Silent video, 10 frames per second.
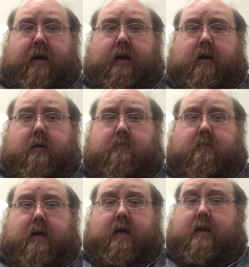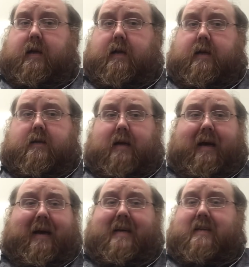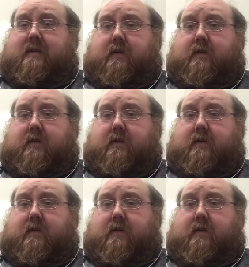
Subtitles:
And in that end, I didn't